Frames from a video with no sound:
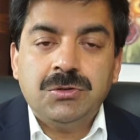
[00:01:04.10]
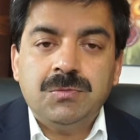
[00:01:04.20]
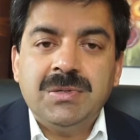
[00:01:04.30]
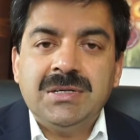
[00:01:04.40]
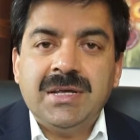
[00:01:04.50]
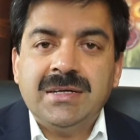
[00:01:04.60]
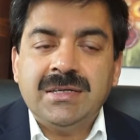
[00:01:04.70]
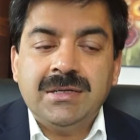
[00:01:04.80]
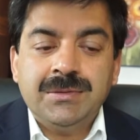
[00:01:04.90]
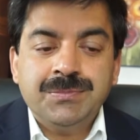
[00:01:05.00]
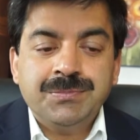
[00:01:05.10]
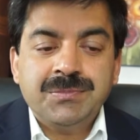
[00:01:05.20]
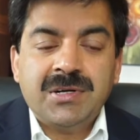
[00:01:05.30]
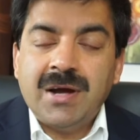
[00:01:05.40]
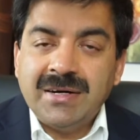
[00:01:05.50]
be
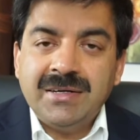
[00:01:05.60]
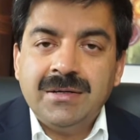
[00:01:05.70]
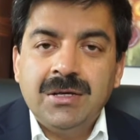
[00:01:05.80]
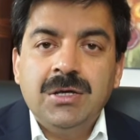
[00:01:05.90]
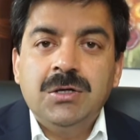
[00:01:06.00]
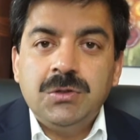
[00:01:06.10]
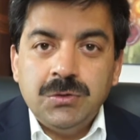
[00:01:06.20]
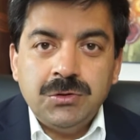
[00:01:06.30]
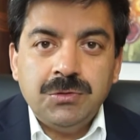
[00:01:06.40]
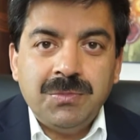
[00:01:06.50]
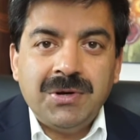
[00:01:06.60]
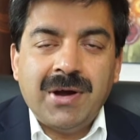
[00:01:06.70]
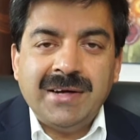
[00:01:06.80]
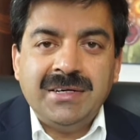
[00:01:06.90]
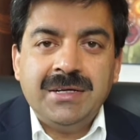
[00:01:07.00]

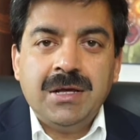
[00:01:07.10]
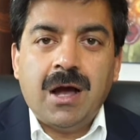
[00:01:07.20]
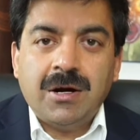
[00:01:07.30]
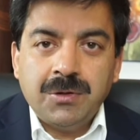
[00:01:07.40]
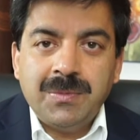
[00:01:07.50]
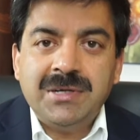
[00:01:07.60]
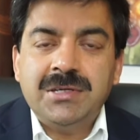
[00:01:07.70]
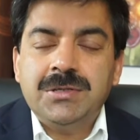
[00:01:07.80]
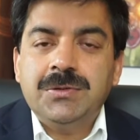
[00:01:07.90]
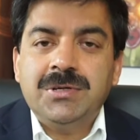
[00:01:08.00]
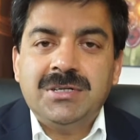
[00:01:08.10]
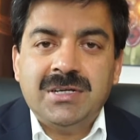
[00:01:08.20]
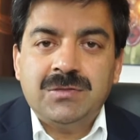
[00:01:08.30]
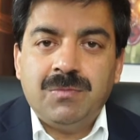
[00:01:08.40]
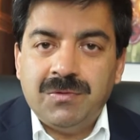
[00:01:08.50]
writing automated unit
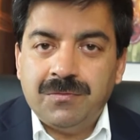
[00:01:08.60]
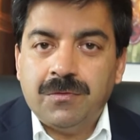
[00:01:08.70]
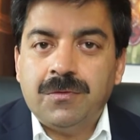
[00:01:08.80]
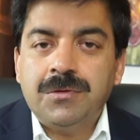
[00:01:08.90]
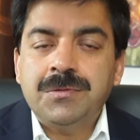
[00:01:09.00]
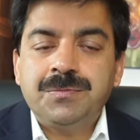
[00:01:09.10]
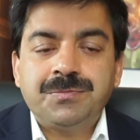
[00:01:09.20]
tests before,